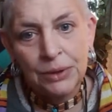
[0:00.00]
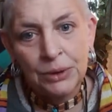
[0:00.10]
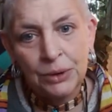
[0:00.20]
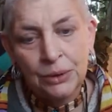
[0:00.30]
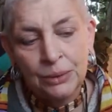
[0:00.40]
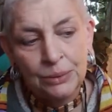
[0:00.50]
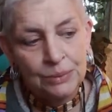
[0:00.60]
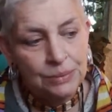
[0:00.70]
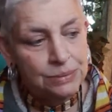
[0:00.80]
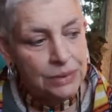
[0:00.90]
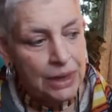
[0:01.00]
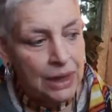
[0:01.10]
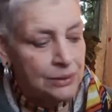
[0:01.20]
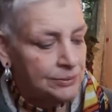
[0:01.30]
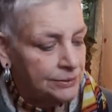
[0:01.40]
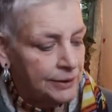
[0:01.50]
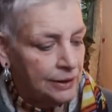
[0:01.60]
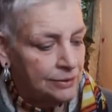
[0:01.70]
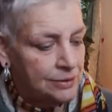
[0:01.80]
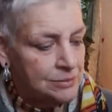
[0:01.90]
you know,
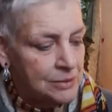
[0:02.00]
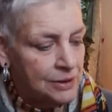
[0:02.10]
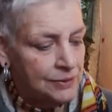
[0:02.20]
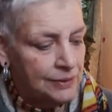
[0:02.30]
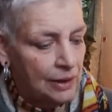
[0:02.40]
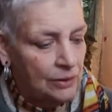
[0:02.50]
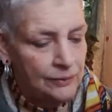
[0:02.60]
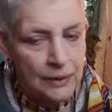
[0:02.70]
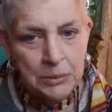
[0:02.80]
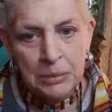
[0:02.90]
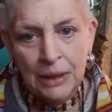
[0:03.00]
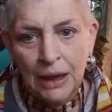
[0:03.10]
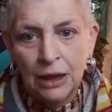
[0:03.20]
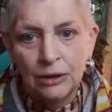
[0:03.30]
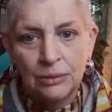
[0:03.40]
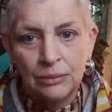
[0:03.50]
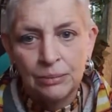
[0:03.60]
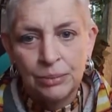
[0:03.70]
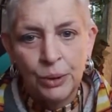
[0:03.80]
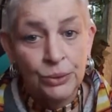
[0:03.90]
advertising myself. I'm not
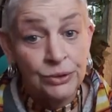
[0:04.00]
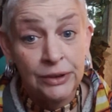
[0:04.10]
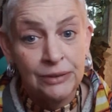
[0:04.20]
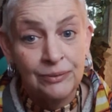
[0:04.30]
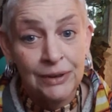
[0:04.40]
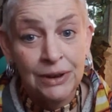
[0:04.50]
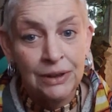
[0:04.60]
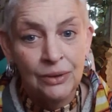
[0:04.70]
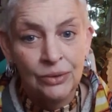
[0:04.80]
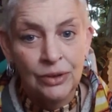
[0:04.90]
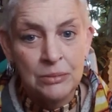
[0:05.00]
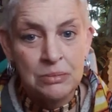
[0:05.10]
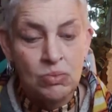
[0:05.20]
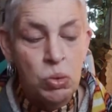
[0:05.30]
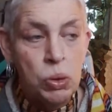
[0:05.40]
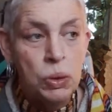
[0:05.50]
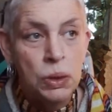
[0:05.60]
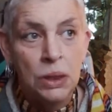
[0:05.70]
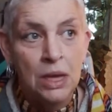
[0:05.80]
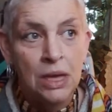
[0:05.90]
posting videos. I'm,
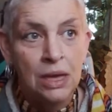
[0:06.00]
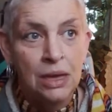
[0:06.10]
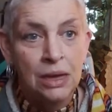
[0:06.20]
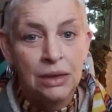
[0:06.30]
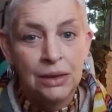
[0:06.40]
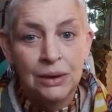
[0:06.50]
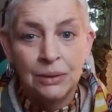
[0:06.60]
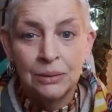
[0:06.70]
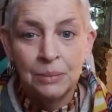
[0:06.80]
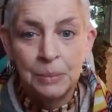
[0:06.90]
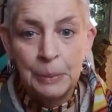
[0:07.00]
you know,